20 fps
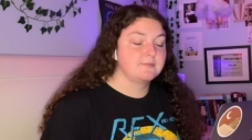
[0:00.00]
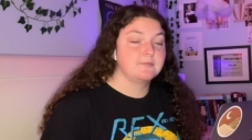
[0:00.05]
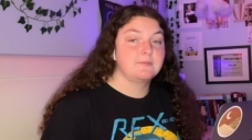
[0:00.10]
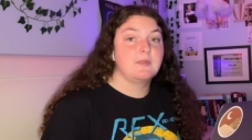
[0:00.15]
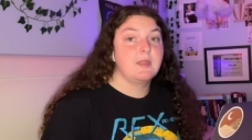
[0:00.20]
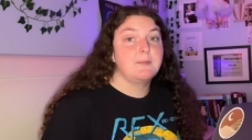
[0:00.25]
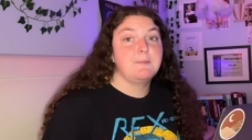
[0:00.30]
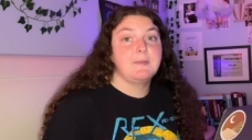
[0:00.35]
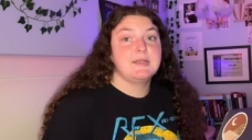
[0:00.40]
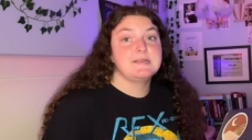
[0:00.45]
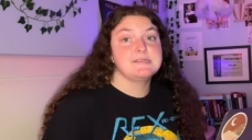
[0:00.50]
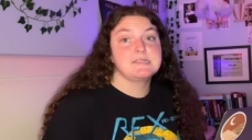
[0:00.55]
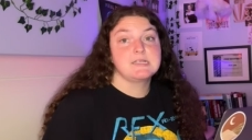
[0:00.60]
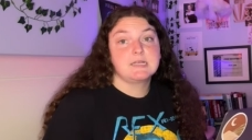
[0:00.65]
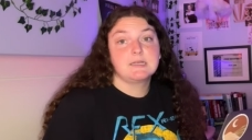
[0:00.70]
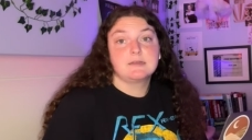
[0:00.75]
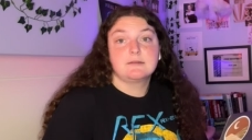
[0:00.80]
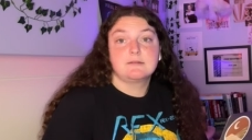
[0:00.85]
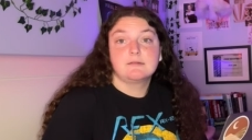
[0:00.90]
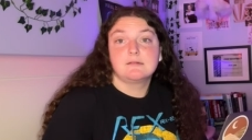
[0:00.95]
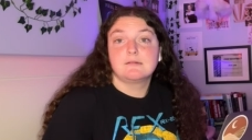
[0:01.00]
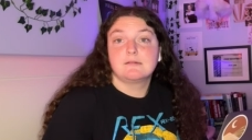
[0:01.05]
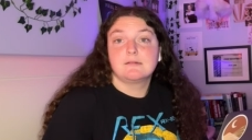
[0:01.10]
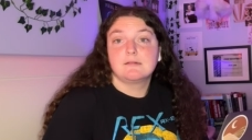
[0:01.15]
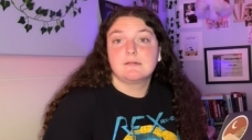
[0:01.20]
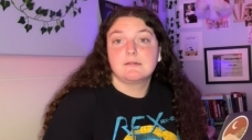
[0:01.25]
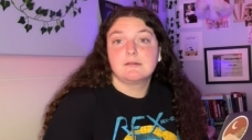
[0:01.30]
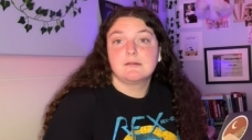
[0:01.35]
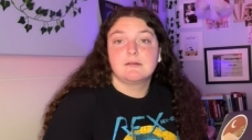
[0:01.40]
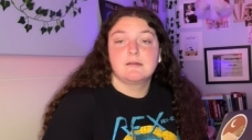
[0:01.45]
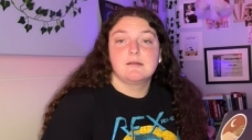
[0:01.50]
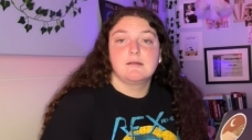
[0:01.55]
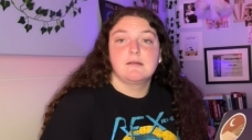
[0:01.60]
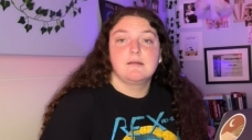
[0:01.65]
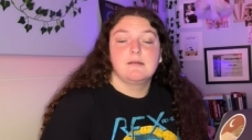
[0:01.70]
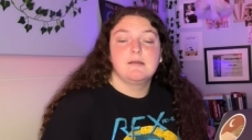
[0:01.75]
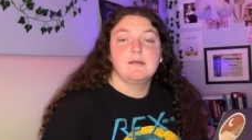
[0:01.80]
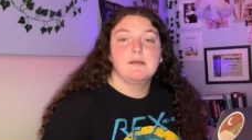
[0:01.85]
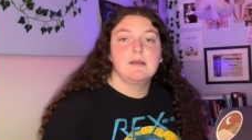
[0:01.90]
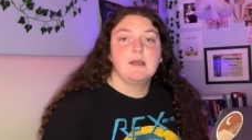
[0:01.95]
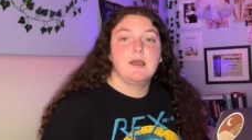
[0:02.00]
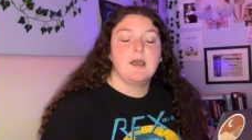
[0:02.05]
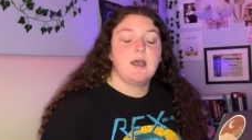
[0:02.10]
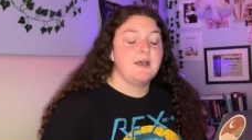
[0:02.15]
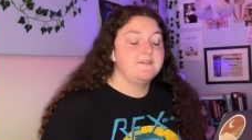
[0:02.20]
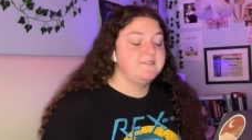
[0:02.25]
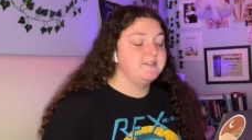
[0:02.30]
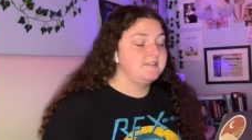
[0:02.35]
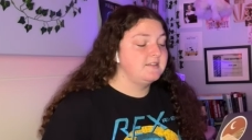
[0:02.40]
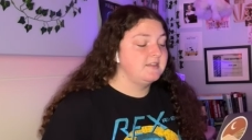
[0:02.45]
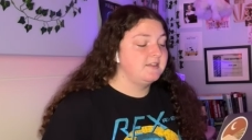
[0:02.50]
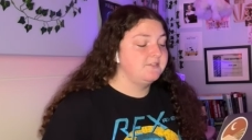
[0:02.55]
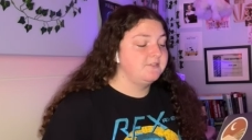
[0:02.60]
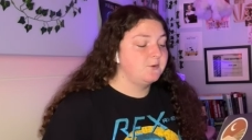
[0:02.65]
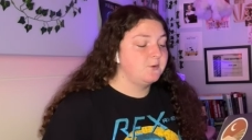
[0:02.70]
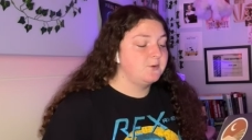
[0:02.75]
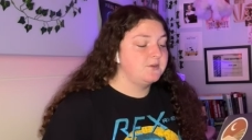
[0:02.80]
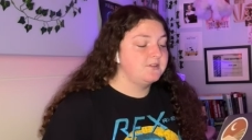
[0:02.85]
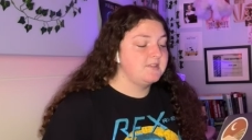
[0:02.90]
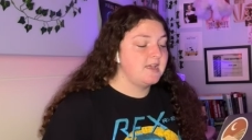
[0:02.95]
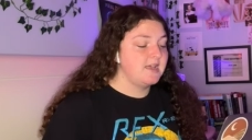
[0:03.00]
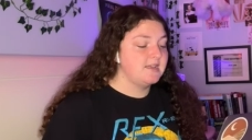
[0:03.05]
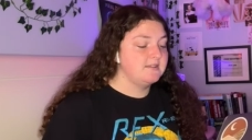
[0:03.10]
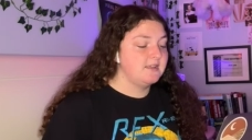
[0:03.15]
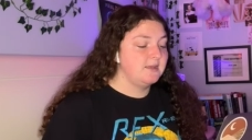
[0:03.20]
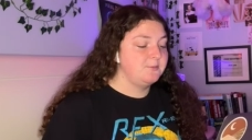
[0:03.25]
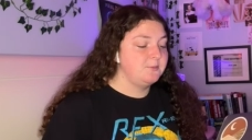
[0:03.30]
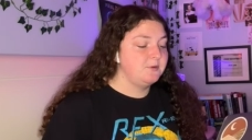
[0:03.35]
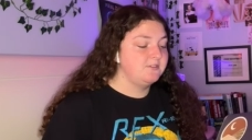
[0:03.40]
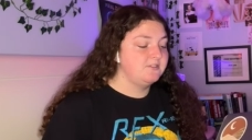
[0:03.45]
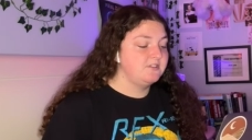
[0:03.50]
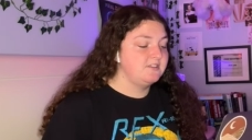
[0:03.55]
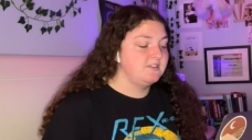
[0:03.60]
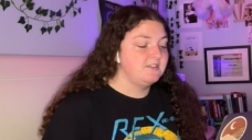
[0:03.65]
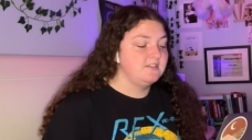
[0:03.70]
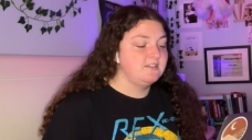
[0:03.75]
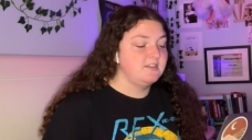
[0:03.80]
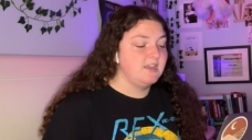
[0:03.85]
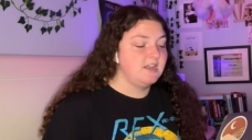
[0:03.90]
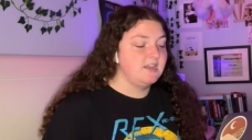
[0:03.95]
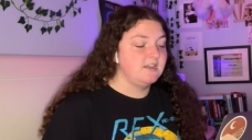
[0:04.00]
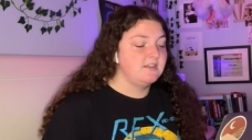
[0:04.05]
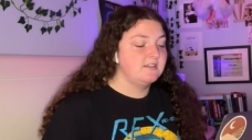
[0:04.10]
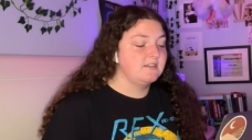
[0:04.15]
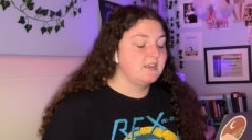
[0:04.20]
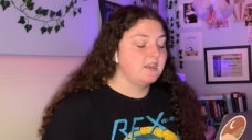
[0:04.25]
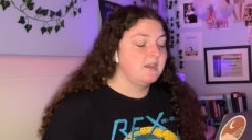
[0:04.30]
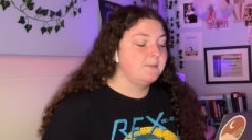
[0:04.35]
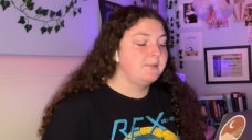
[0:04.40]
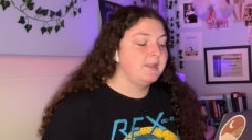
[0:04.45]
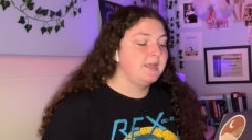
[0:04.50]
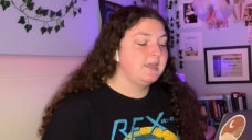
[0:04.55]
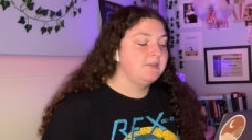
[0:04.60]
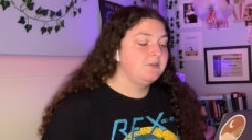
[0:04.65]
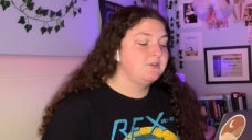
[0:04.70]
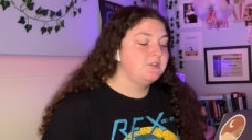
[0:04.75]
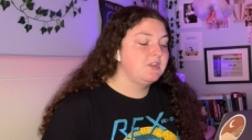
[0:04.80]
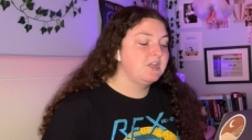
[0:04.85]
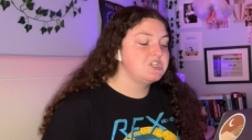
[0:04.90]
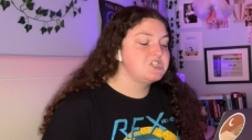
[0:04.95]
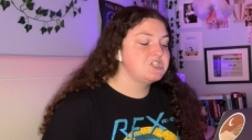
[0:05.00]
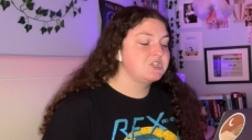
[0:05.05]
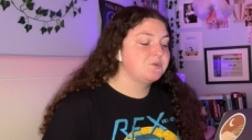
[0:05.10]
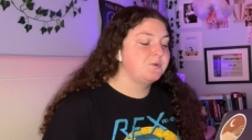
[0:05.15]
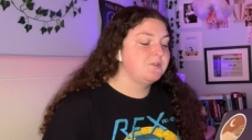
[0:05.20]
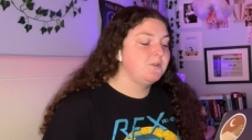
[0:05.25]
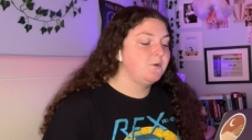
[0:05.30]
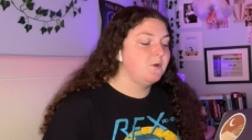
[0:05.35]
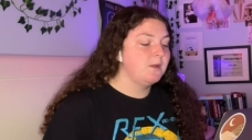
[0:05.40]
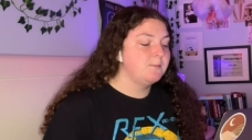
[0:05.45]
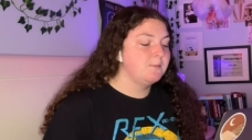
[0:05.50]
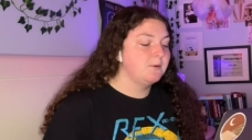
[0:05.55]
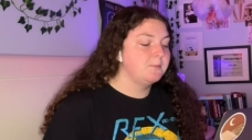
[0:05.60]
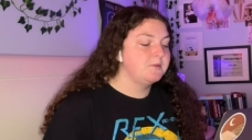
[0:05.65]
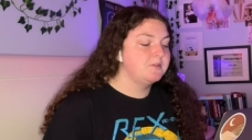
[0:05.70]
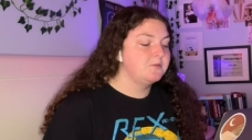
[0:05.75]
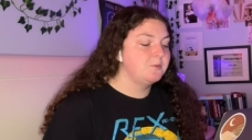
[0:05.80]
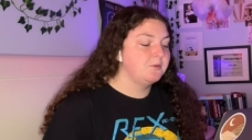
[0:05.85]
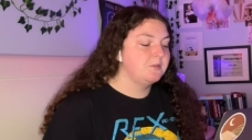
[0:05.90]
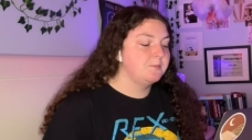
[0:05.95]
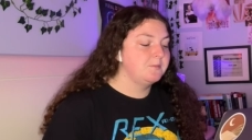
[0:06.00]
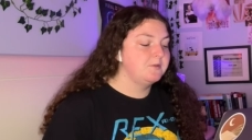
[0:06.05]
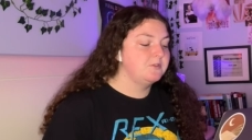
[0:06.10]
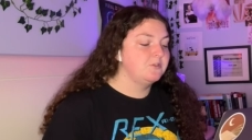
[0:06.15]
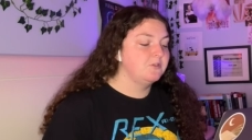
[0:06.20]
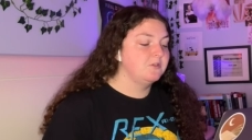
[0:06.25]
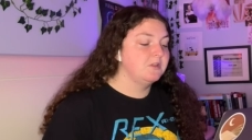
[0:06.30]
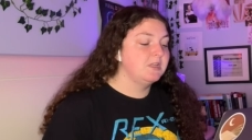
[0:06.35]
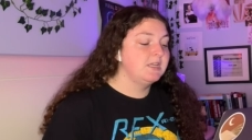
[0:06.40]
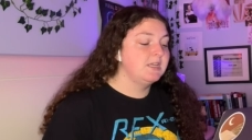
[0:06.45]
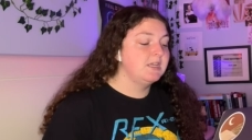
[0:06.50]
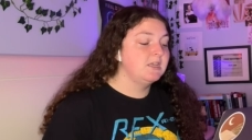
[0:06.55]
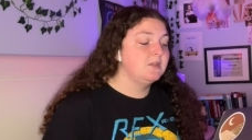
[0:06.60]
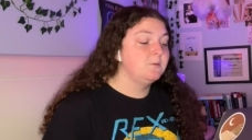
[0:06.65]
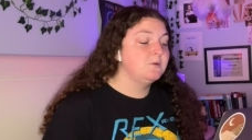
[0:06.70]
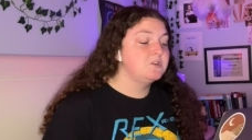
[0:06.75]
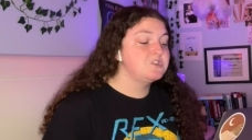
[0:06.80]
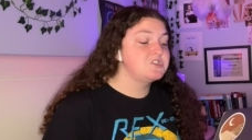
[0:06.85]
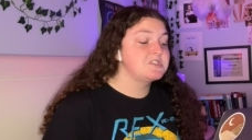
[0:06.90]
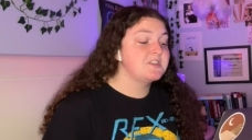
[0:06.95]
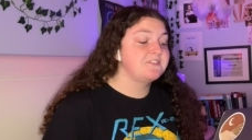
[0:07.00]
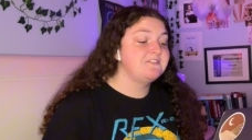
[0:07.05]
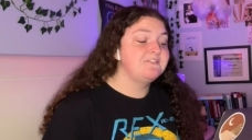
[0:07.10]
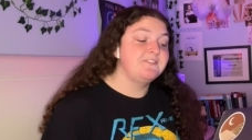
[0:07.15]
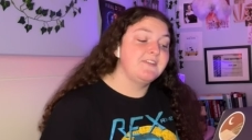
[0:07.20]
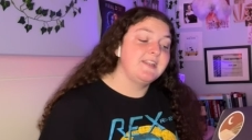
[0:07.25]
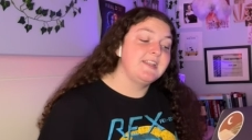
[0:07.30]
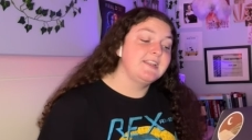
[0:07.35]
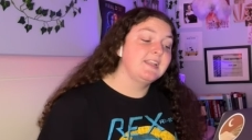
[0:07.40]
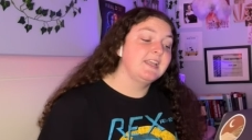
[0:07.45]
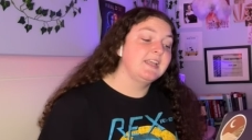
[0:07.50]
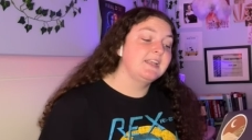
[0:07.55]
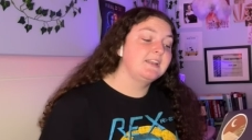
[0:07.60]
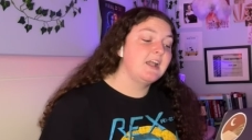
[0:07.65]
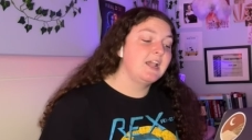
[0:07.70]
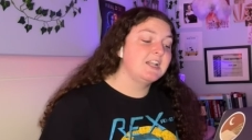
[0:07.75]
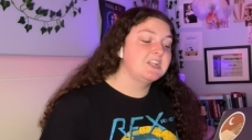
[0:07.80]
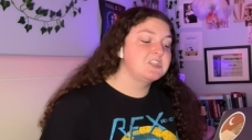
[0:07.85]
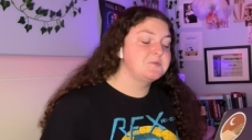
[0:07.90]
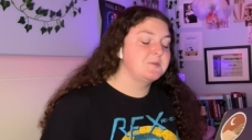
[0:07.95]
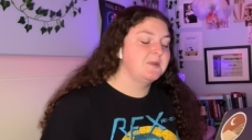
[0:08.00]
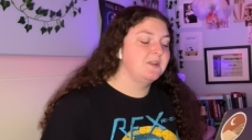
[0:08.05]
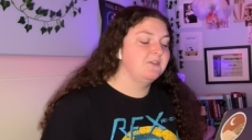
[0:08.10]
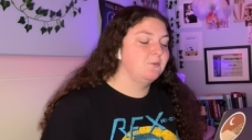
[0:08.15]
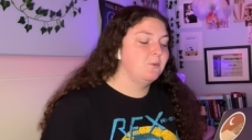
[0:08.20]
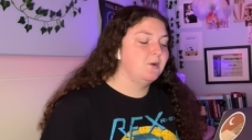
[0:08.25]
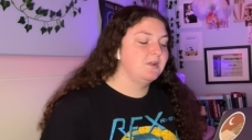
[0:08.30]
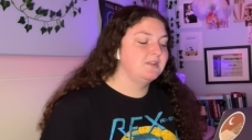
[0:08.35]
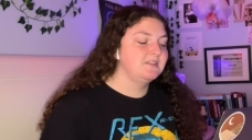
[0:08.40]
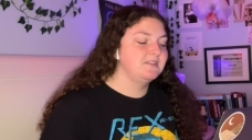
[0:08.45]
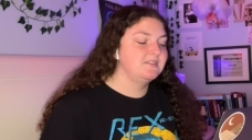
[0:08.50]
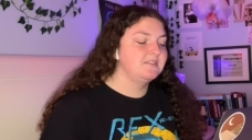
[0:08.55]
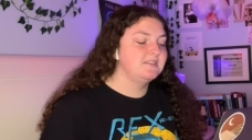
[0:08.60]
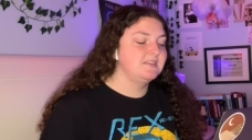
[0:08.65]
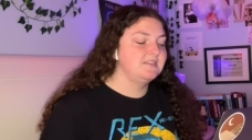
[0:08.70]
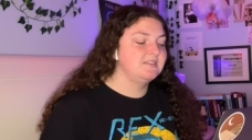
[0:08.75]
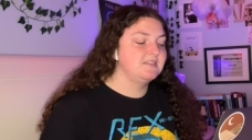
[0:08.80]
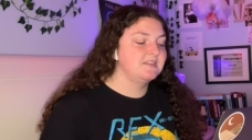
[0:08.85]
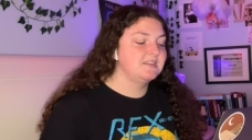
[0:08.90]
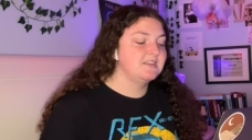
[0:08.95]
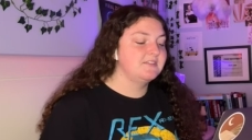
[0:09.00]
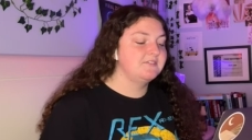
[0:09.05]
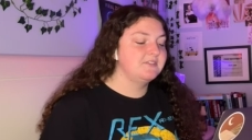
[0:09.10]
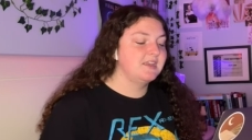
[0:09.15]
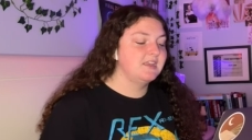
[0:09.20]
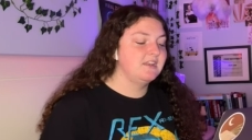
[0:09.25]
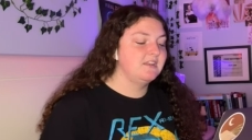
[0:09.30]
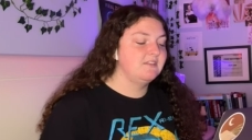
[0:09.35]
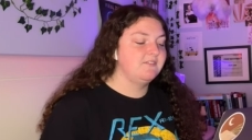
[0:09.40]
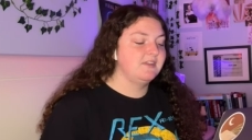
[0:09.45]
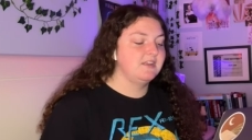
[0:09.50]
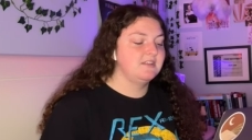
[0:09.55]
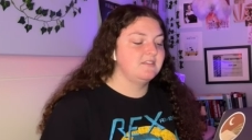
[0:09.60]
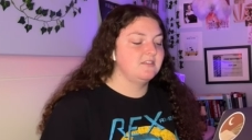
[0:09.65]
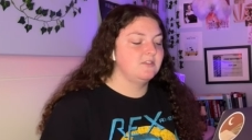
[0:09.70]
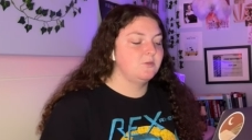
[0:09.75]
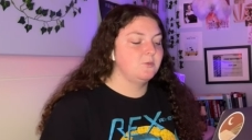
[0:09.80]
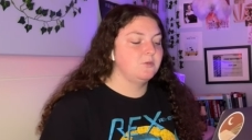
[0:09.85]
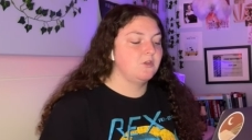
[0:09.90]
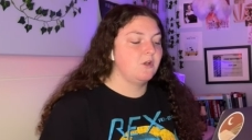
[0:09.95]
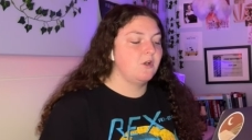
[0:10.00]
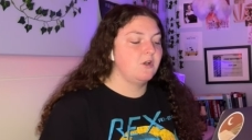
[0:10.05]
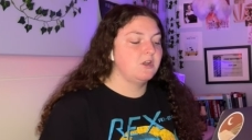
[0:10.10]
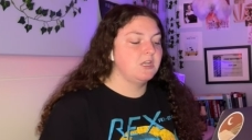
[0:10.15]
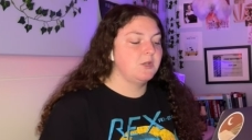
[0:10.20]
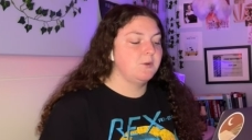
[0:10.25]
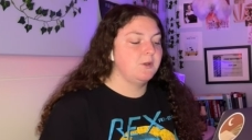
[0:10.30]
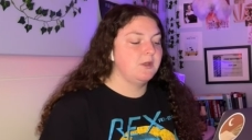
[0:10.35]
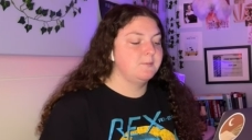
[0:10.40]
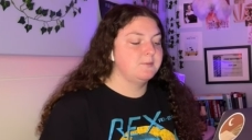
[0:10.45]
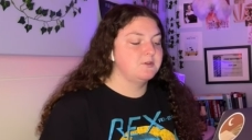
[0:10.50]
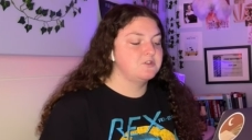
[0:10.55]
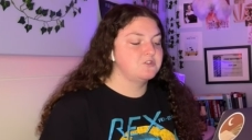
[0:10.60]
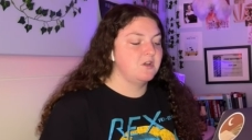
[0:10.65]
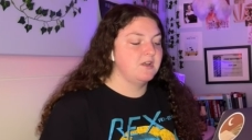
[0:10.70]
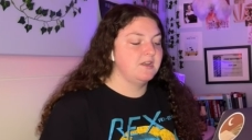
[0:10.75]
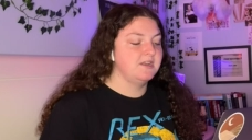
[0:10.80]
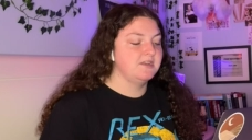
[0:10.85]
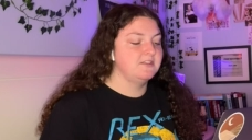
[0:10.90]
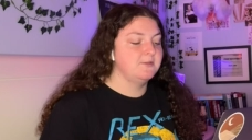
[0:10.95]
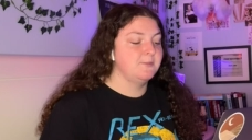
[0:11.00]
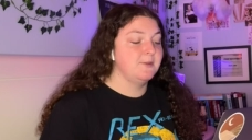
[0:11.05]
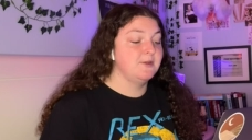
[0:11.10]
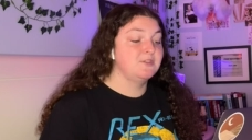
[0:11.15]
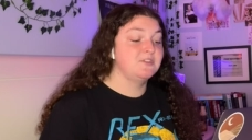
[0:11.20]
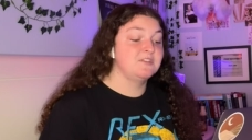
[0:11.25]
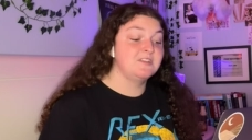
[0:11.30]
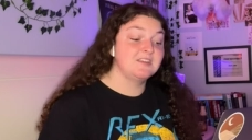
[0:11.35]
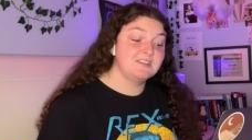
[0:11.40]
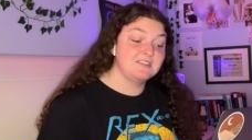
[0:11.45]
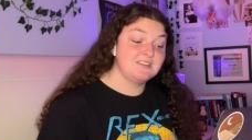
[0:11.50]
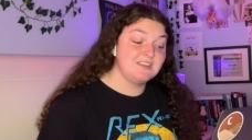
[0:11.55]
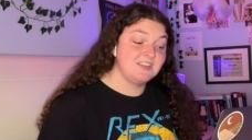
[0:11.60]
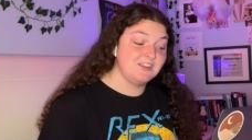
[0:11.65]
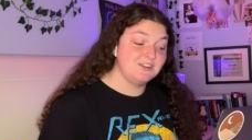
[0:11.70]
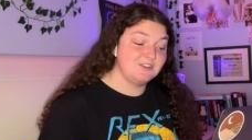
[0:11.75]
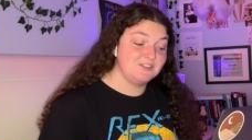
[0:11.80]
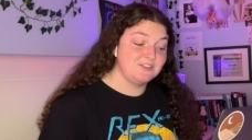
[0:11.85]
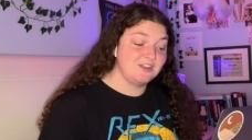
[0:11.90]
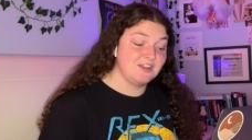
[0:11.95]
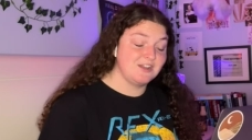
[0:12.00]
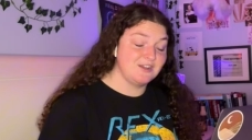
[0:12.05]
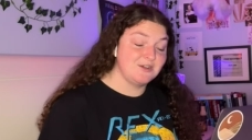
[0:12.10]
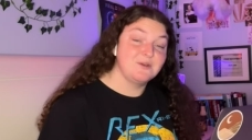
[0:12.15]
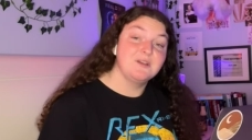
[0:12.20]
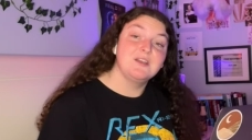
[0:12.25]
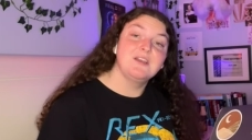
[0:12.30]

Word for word: Amazing. Obviously, of course, as I previously stated, it's going to play in rotation with Great Moments with Mr. Lincoln, which is a fitting acknowledgement of Walt Disney's significant advances with audio animatronics about 60 years ago